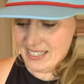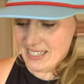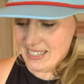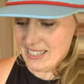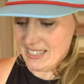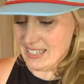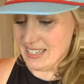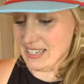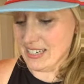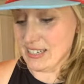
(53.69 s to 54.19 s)

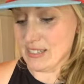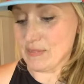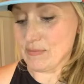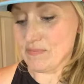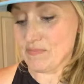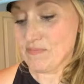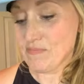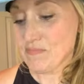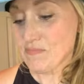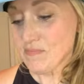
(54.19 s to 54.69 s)

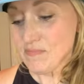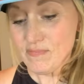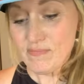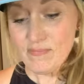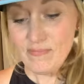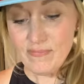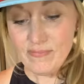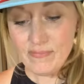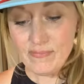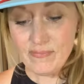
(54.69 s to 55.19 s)

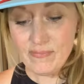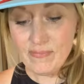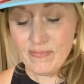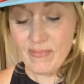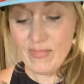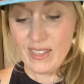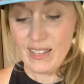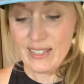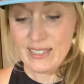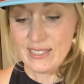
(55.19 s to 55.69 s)

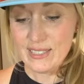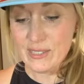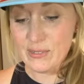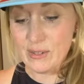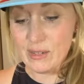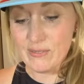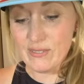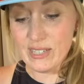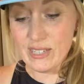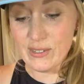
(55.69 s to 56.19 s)
So
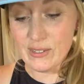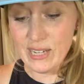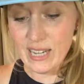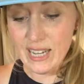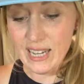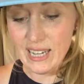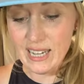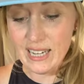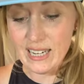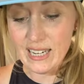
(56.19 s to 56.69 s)
I'm going to go
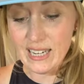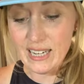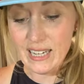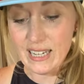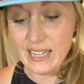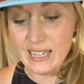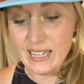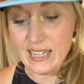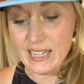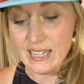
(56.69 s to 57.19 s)
ahead
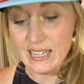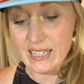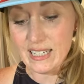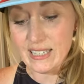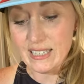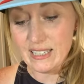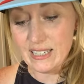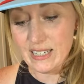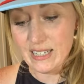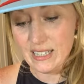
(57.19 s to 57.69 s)

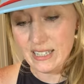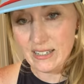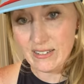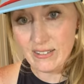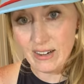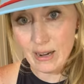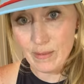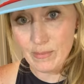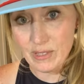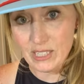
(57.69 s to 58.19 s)
and
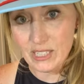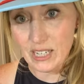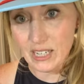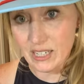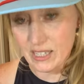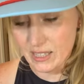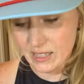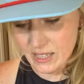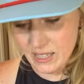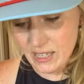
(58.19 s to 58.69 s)
wrap the
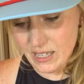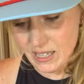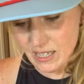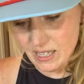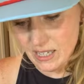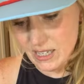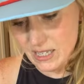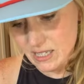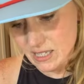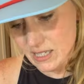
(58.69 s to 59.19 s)
shank on
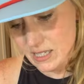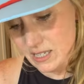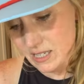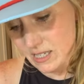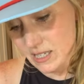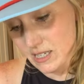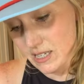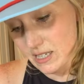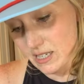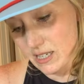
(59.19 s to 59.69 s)
this.
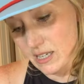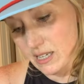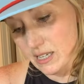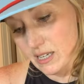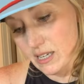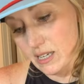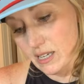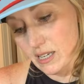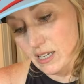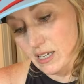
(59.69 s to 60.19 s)

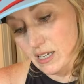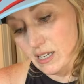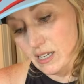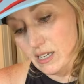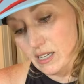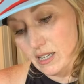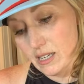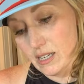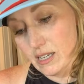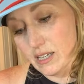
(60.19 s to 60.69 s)

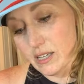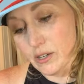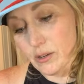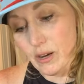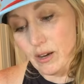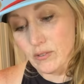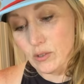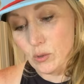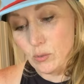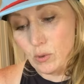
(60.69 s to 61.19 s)
You
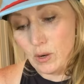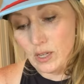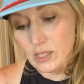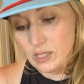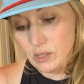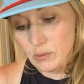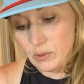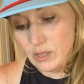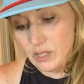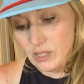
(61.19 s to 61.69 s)
have to
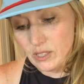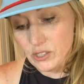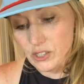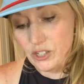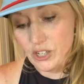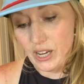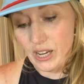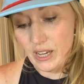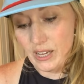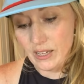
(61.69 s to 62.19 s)
watch it with these
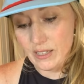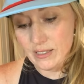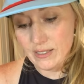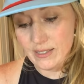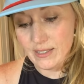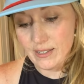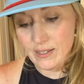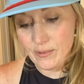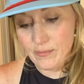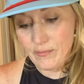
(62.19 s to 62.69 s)

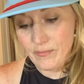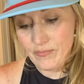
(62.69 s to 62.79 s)
shanks.